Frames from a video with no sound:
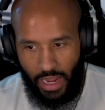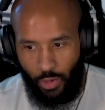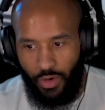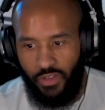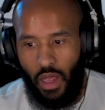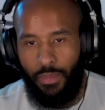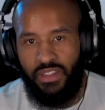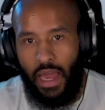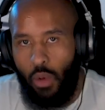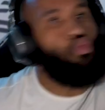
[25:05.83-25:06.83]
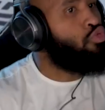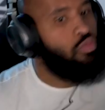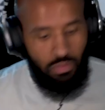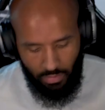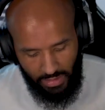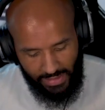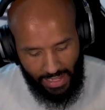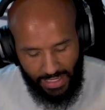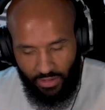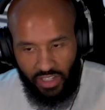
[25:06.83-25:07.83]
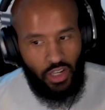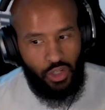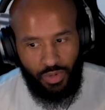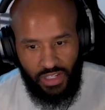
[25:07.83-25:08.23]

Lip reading: Korean Zombie's not, he's not giving his 100%